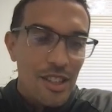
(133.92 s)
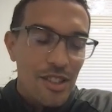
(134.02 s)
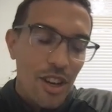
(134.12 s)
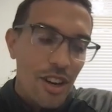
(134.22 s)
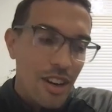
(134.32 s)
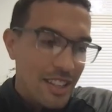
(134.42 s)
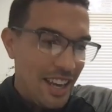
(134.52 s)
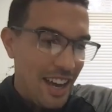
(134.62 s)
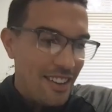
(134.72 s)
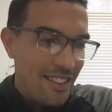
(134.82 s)
so
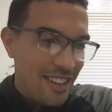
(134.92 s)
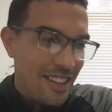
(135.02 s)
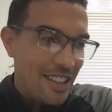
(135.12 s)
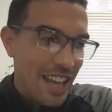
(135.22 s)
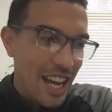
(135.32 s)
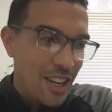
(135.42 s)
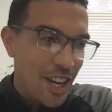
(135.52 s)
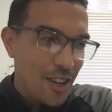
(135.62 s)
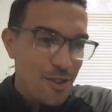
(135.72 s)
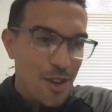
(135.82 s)
yeah, head
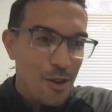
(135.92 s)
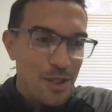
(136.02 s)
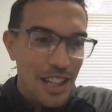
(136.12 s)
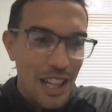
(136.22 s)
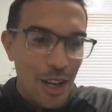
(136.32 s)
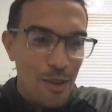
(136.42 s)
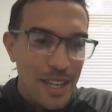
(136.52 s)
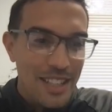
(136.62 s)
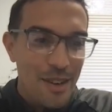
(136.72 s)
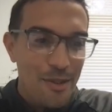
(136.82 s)
coach role was a little
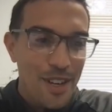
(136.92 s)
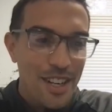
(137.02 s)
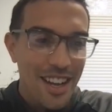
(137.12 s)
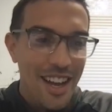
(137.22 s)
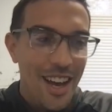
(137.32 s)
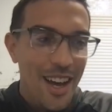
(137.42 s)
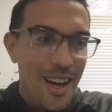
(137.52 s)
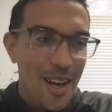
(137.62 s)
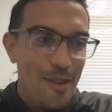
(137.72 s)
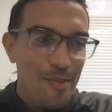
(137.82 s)
bit different.
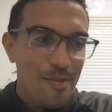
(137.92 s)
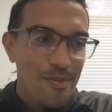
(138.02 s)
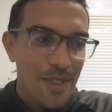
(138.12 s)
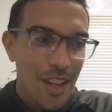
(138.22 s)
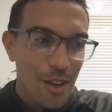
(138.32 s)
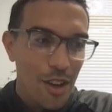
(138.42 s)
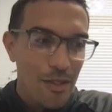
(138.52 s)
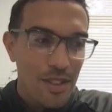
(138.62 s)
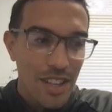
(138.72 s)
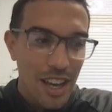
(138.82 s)
Um, you know, you
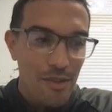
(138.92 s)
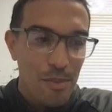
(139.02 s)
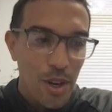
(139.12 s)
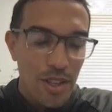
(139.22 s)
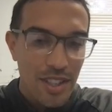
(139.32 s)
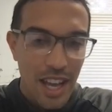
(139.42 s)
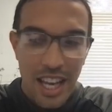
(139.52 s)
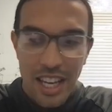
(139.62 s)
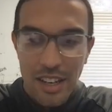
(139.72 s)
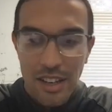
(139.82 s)
obviously have more
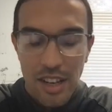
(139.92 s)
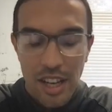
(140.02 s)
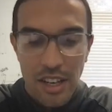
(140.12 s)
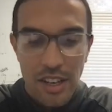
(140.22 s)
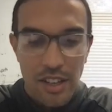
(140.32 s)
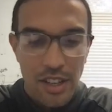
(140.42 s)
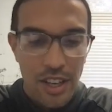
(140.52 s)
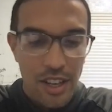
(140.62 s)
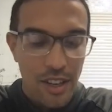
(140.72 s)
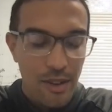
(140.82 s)
say in in
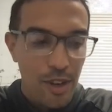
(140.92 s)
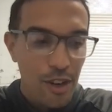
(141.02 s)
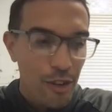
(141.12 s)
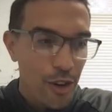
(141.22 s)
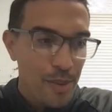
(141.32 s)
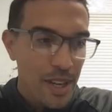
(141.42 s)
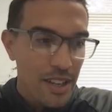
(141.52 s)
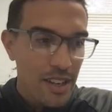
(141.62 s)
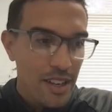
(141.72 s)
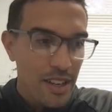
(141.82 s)
your
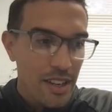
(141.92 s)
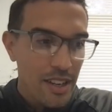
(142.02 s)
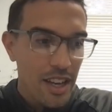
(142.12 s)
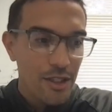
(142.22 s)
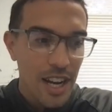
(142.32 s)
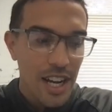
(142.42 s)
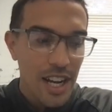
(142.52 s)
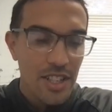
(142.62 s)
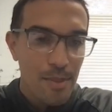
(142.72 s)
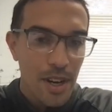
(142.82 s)
recruitment uh,
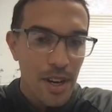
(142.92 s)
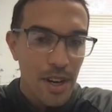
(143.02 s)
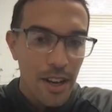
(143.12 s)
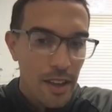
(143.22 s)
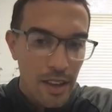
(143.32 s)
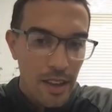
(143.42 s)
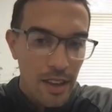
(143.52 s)
strategy, but